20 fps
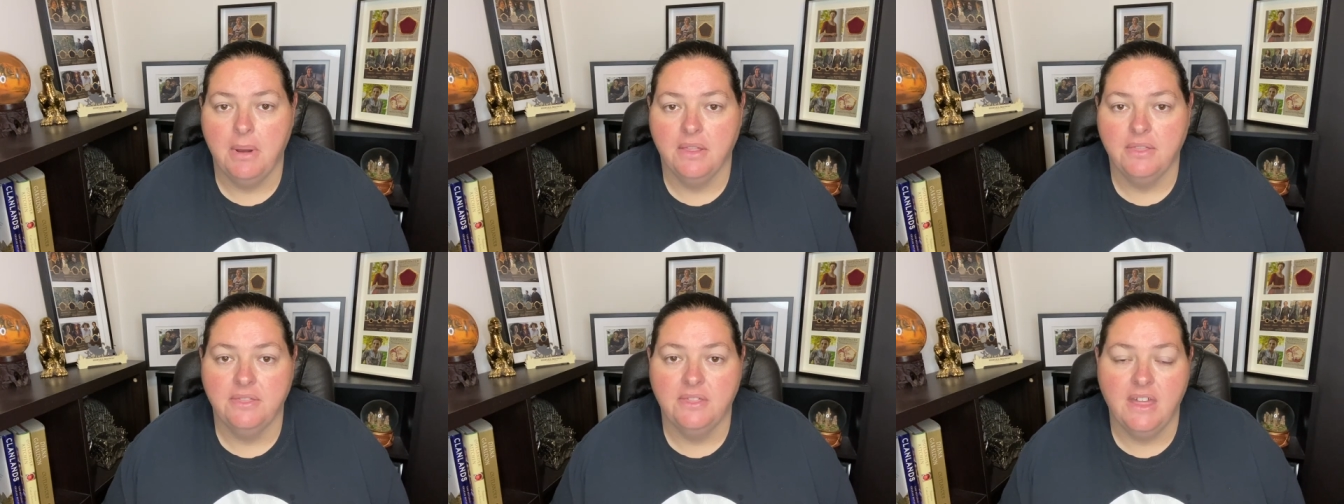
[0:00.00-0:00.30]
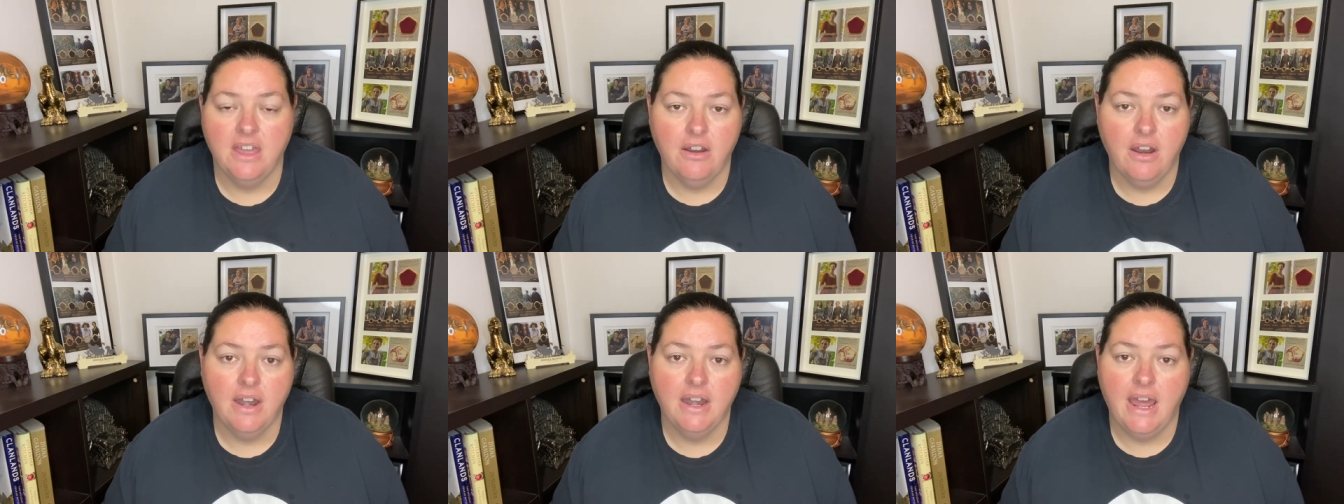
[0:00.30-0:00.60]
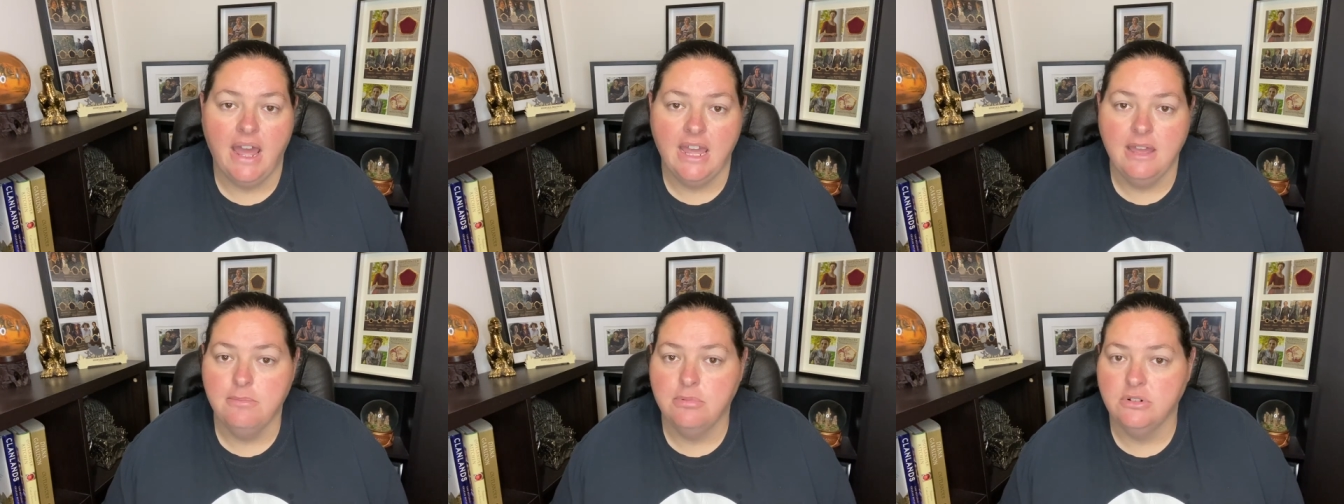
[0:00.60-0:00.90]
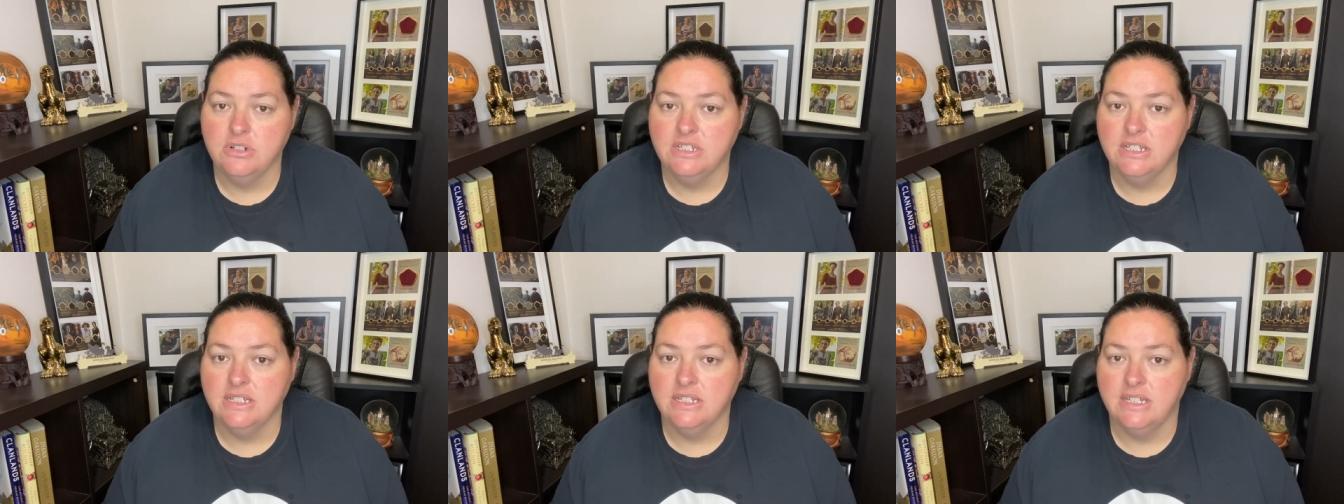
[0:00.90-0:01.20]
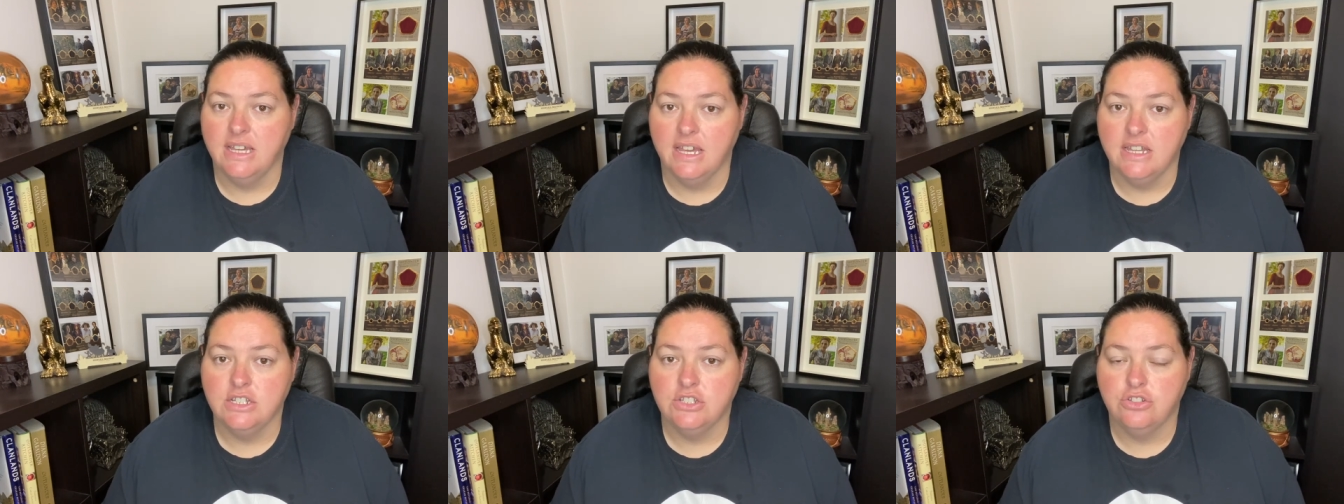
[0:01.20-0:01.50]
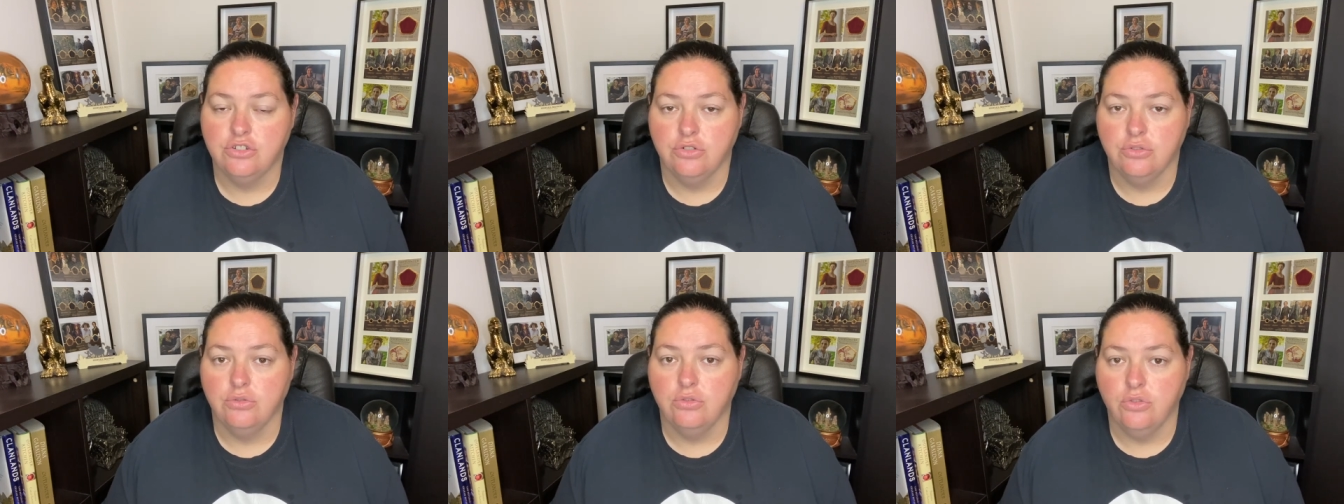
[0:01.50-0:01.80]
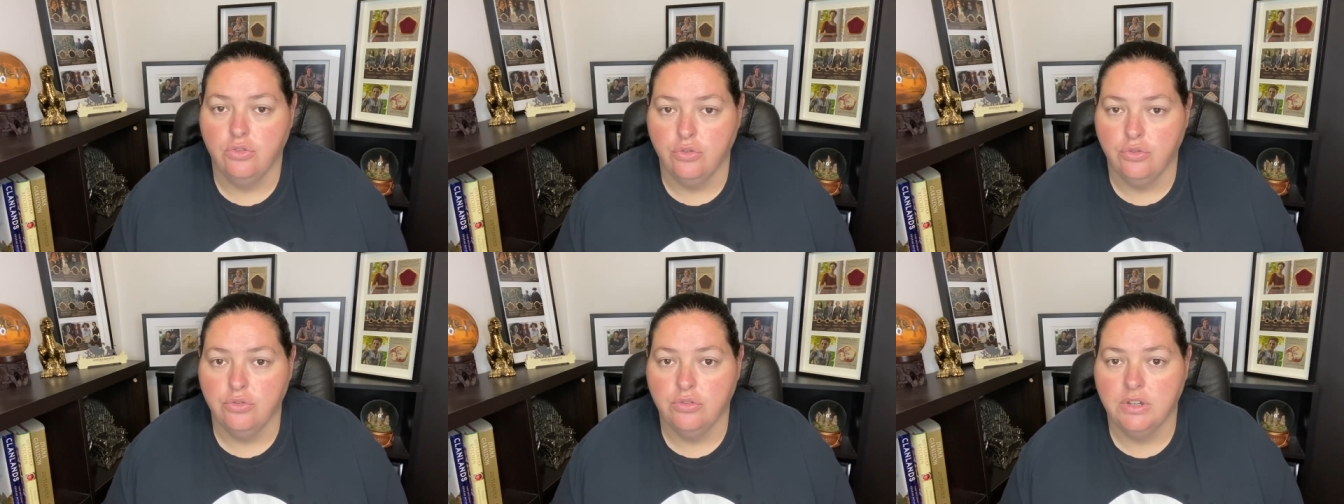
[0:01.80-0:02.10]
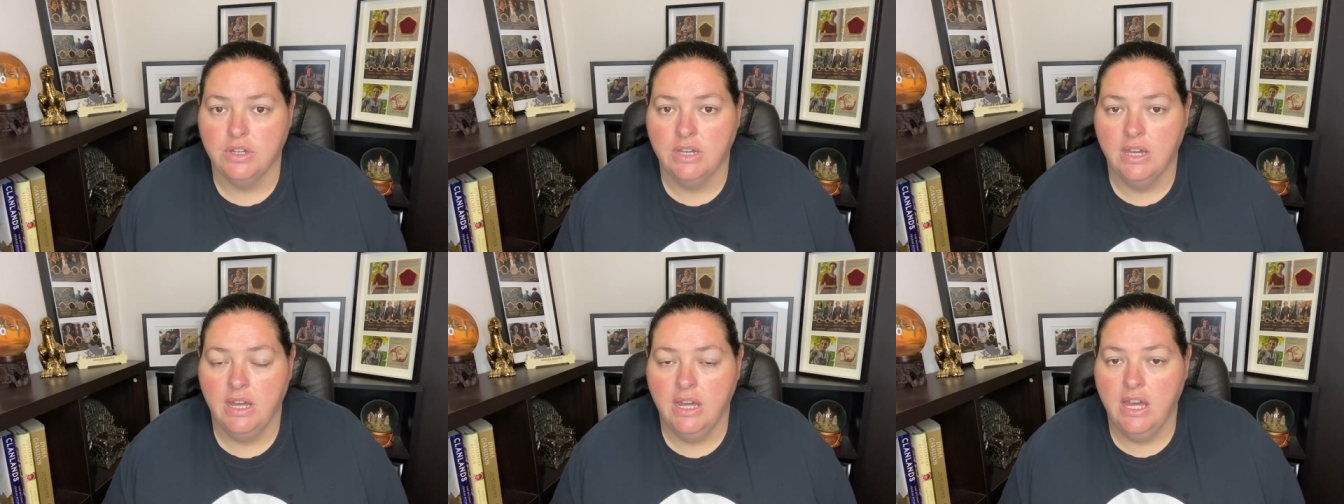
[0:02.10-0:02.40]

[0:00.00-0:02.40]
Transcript: but they're unable to get to Luke.